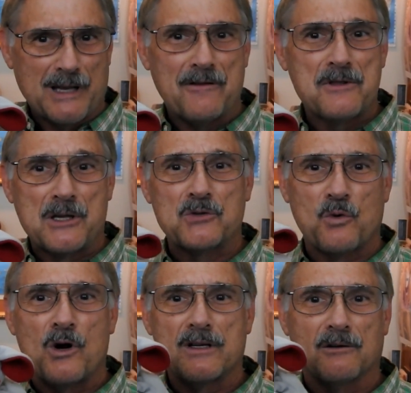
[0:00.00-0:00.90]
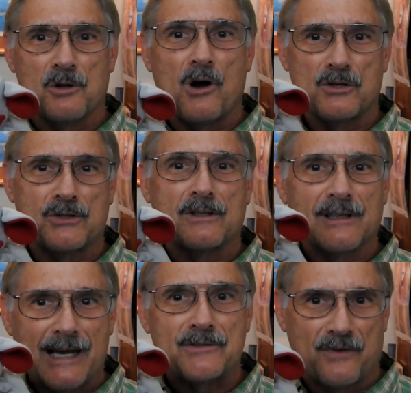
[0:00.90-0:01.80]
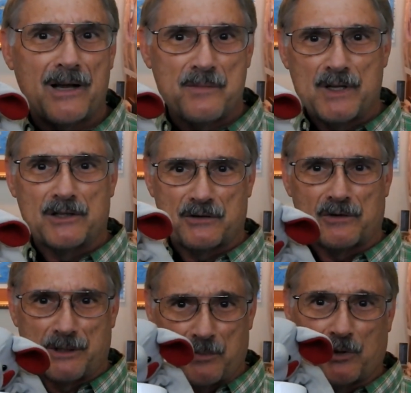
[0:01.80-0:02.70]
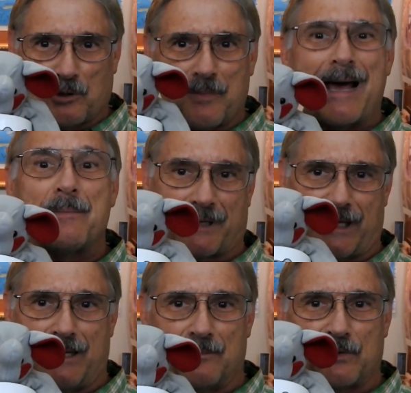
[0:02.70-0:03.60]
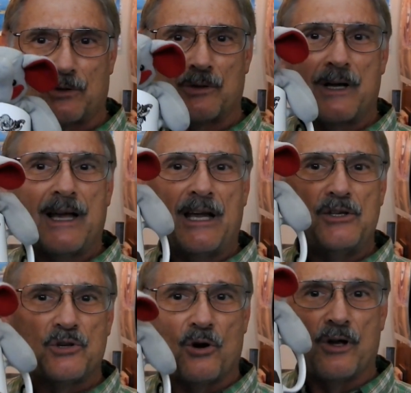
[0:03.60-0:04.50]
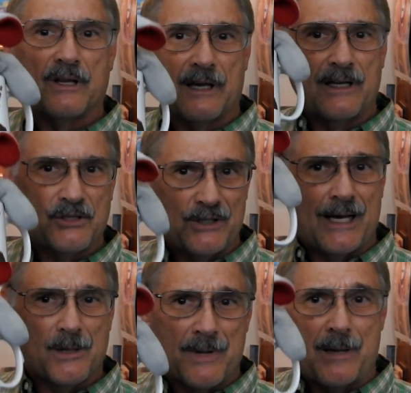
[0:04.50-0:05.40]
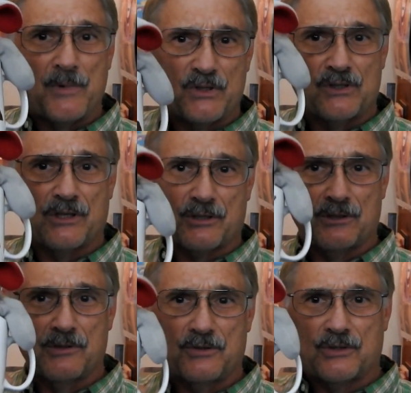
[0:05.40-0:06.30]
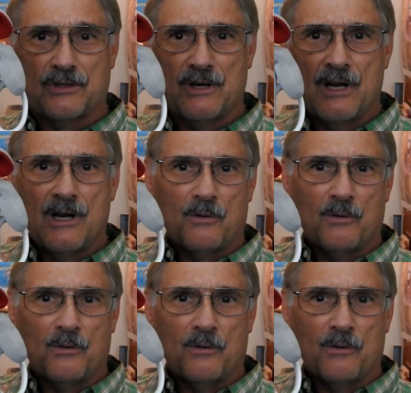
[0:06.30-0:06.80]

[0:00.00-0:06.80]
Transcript: Everything's won or lost in the last 5 minutes of a typical Bama game, so enjoy. And it's in Alabama, it's in Tuscaloosa.